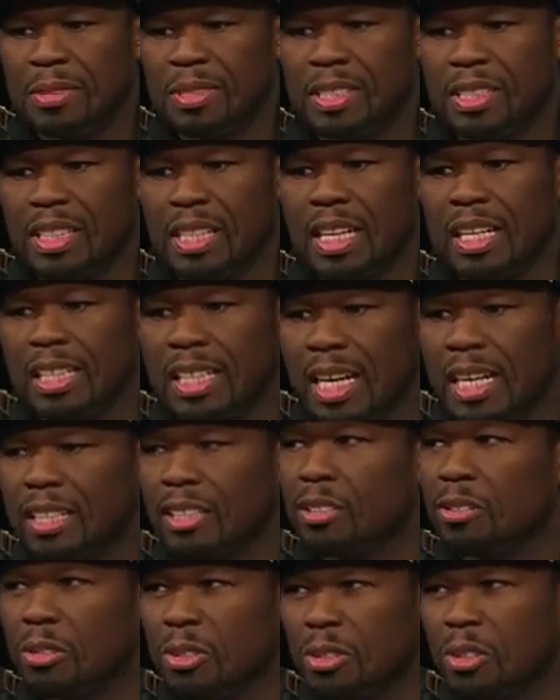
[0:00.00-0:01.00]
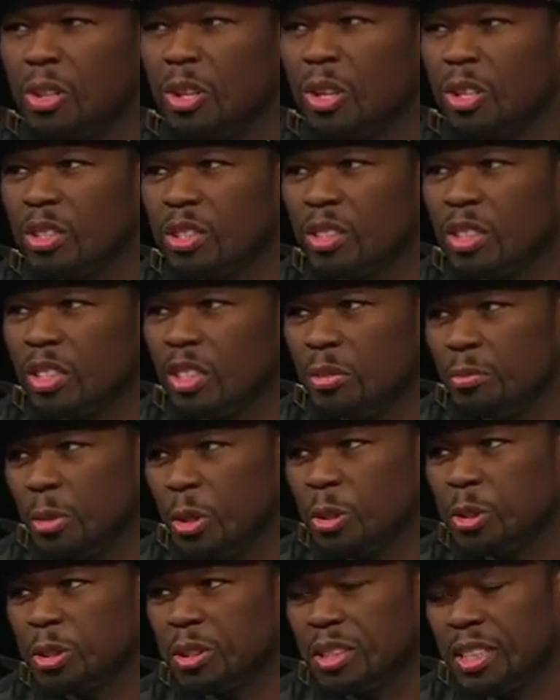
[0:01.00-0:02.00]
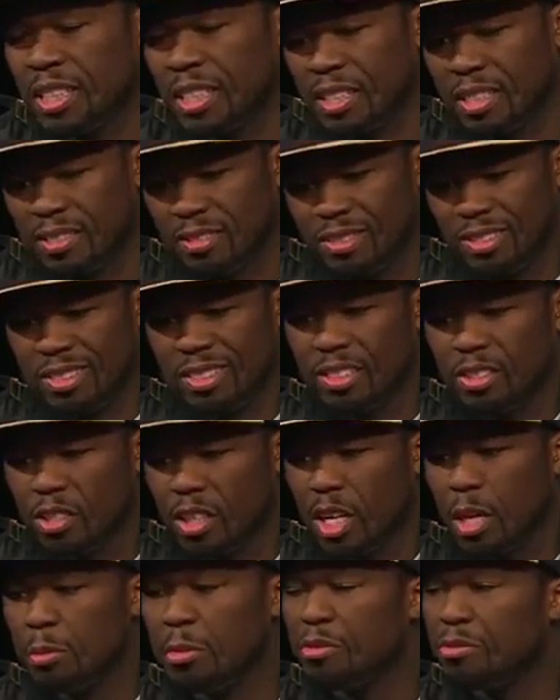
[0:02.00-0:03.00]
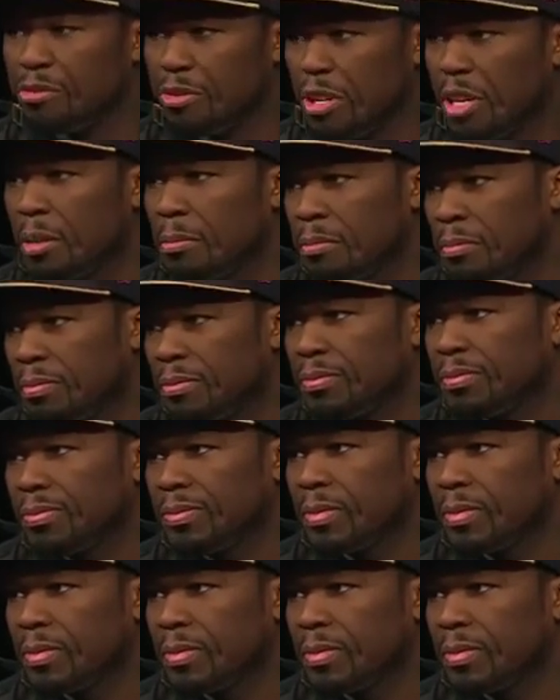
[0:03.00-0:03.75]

and he got a lot going on emotionally. You know, coming from